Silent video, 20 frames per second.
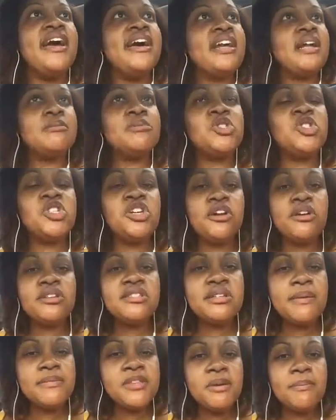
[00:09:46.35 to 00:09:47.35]
and I'm
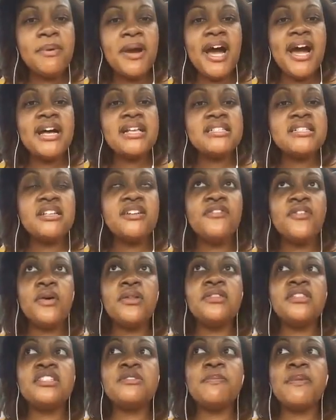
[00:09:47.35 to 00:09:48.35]
sharing something positive
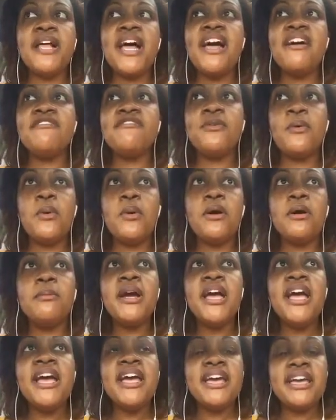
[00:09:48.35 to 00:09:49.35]
on this platform.